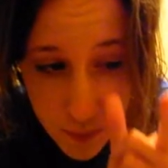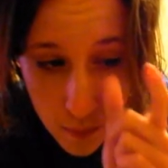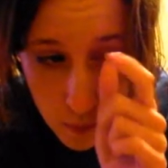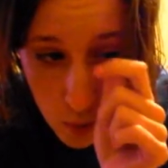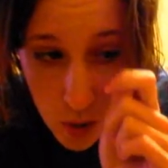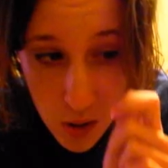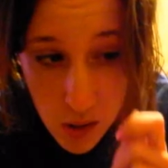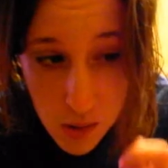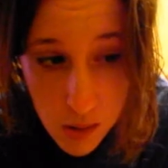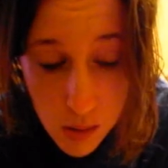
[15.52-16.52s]
Which
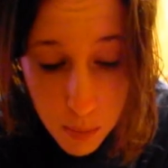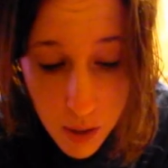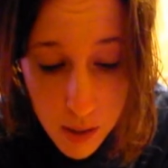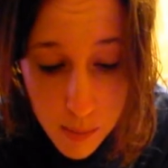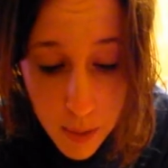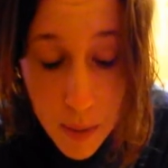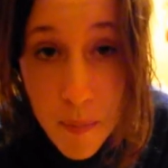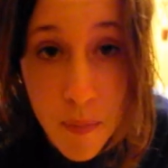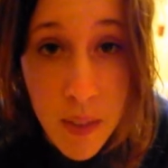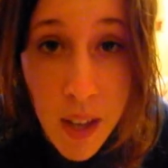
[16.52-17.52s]
doesn't surprise me.
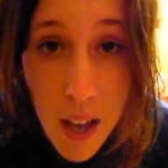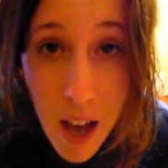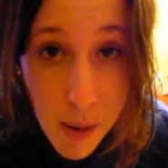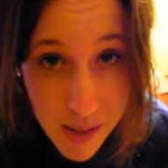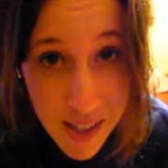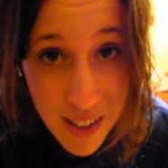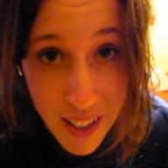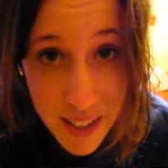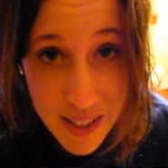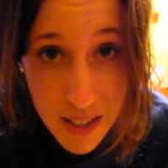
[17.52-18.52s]
I was at the
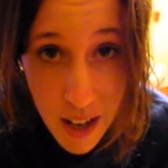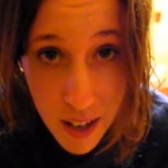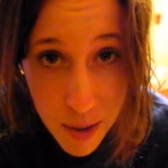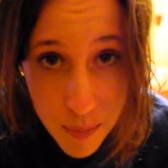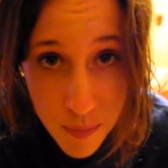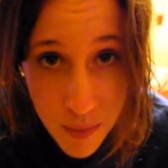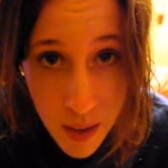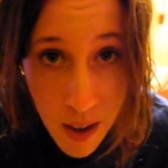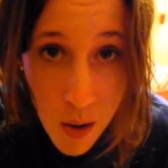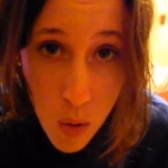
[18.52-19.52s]
lake today.
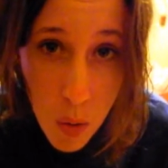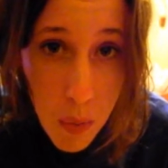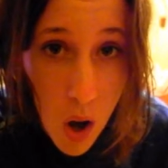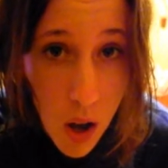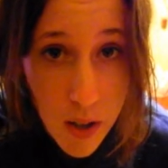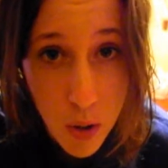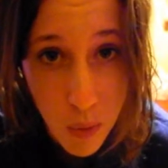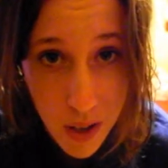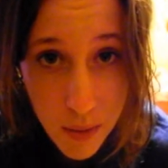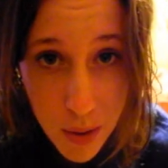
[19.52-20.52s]
Or pond or
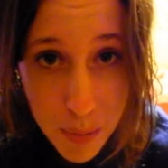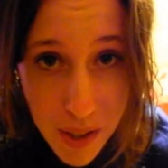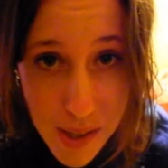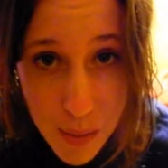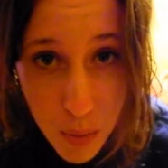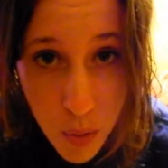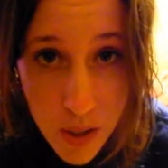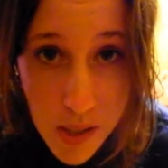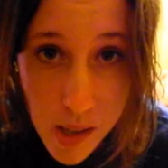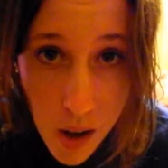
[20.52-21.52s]
whatever Pleasant Point
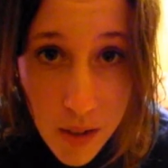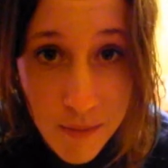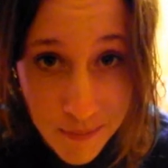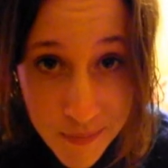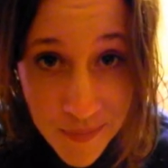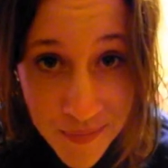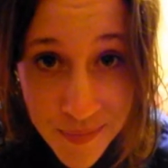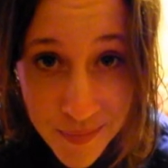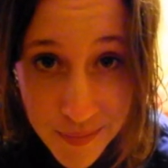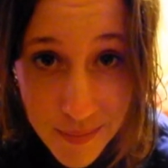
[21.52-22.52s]
is on.
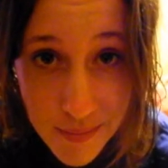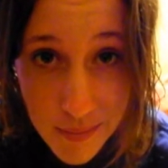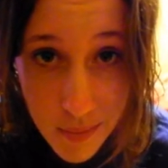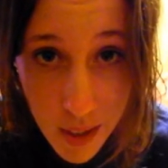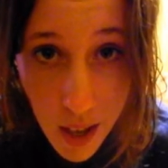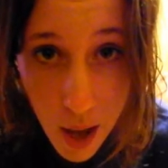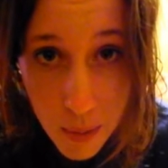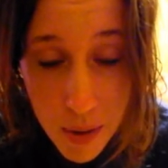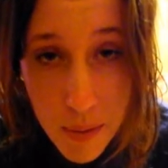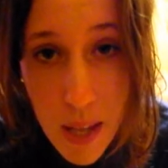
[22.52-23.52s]
I went
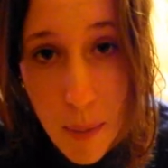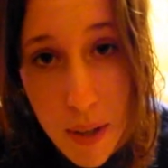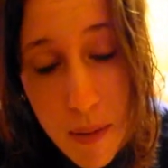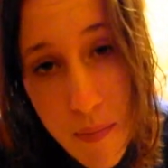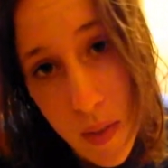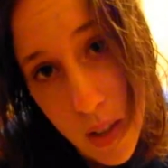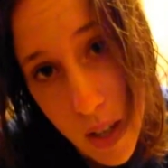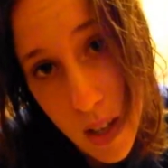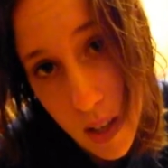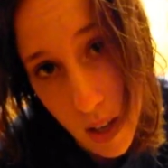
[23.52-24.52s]
with Emma.
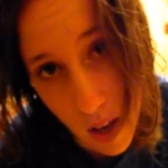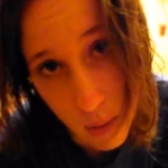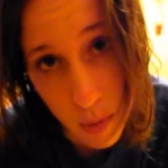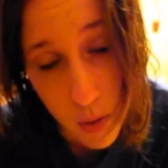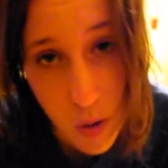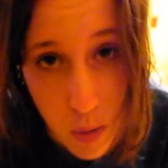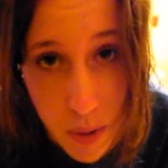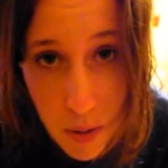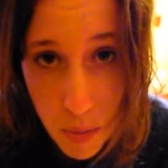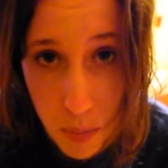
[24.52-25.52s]
And with Colby
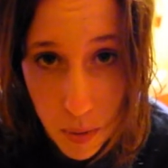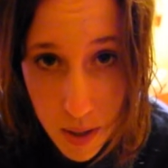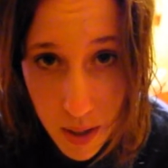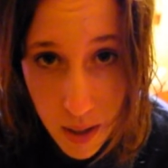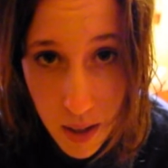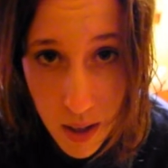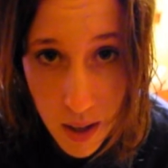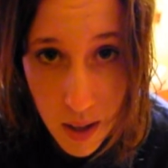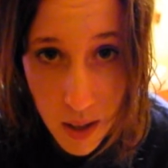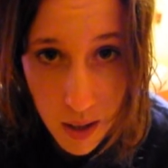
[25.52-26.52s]
and with Brittany.
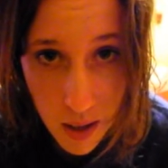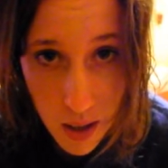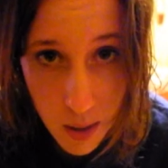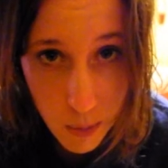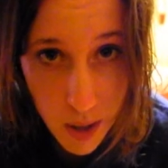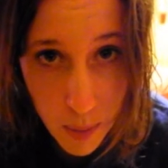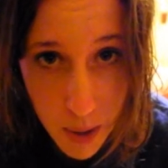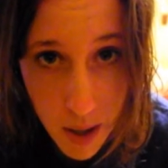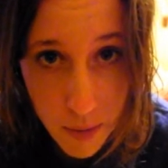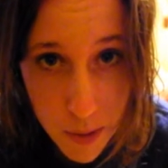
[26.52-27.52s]
And when Emma
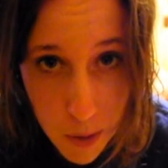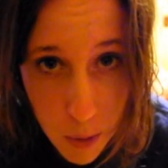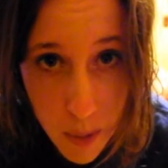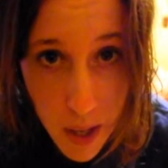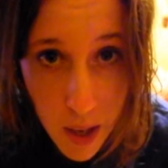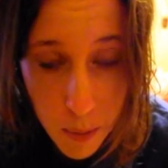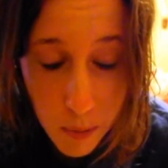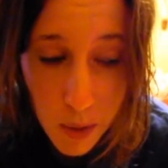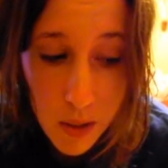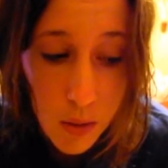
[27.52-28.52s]
left, Colby came. And
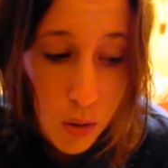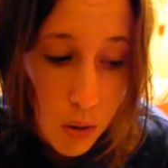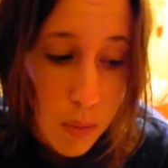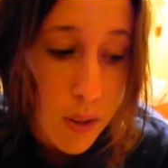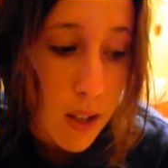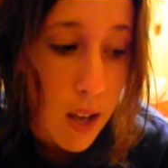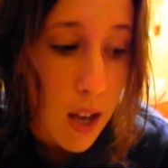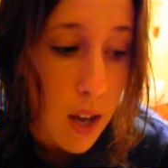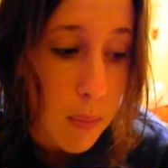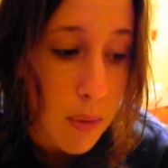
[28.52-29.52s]
when Colby
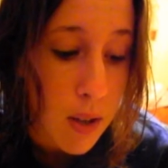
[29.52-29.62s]
came...